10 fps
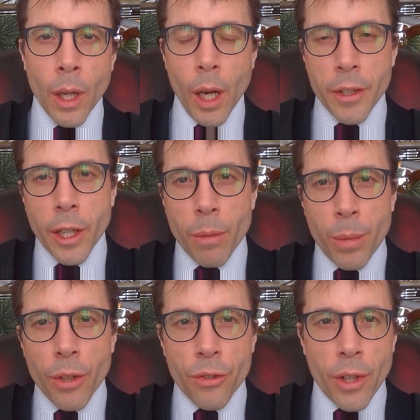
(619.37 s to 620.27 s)
And in
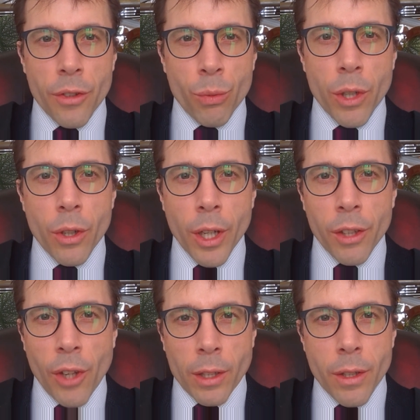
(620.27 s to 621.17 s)
computer science, we're doing
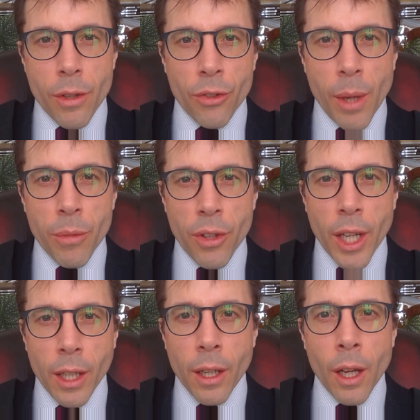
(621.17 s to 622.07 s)
exactly the same
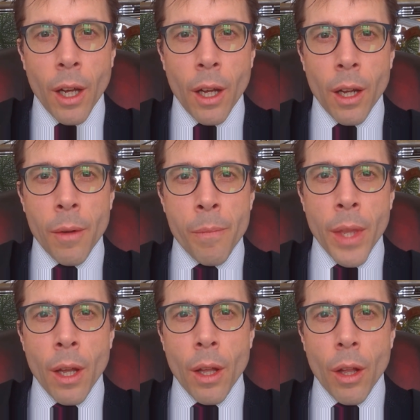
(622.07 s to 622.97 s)
thing.
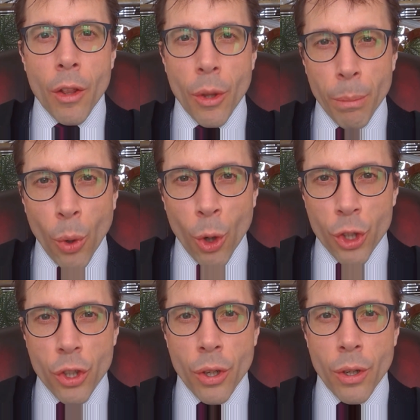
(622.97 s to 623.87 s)
The
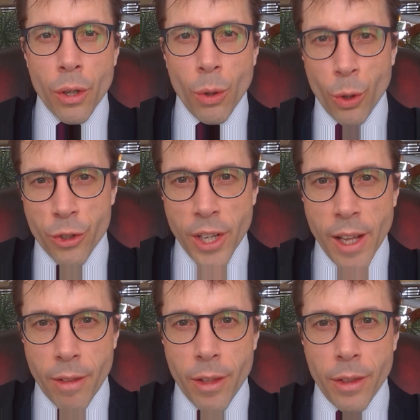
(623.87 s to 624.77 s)
mort, or
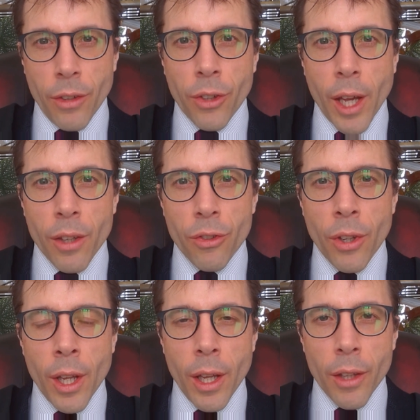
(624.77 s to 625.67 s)
death in this case,
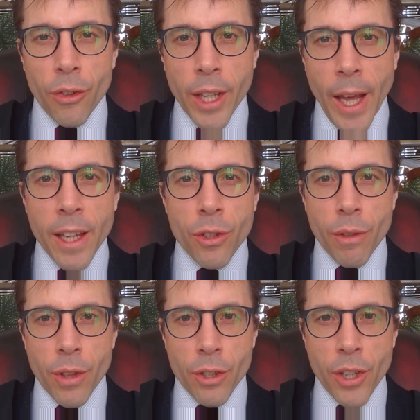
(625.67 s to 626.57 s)
is the end
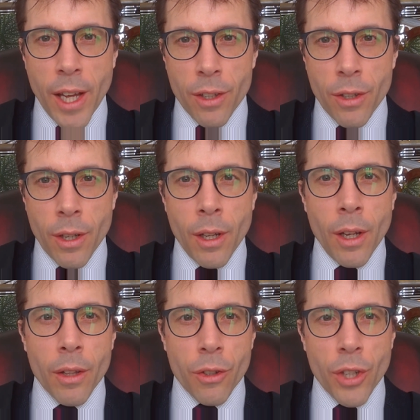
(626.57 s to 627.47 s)
of the debt,
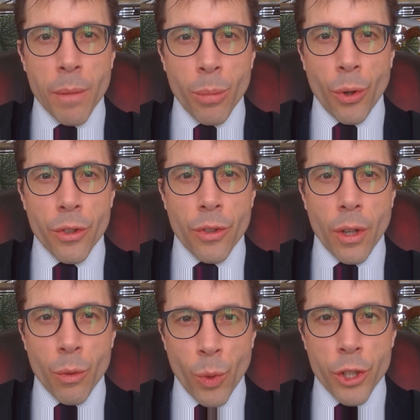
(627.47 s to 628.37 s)
the time point
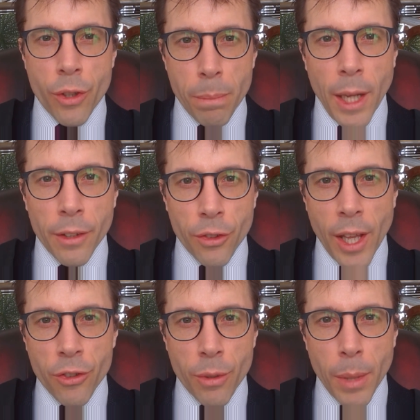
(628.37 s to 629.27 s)
at which the balance
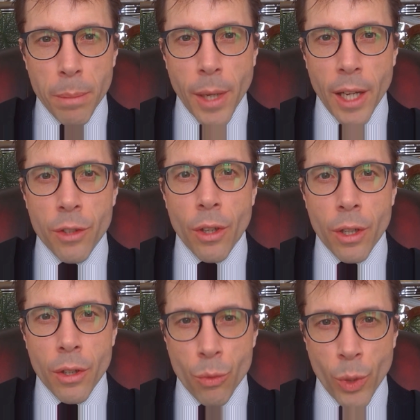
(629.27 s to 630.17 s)
has to be paid
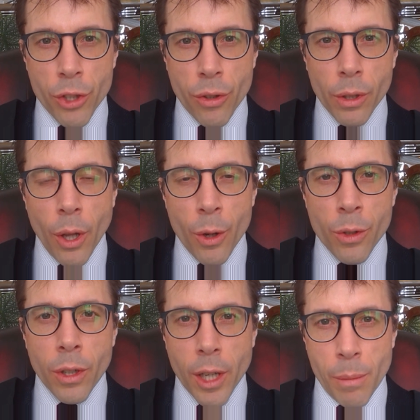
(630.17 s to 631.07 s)
and at which the
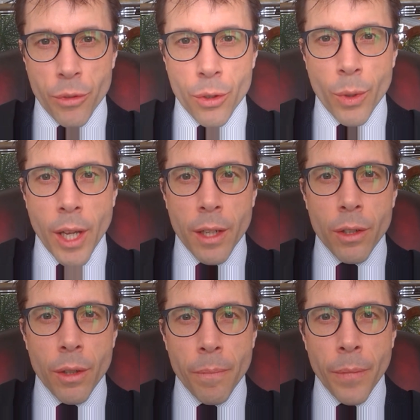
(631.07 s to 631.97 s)
loan comes to an end.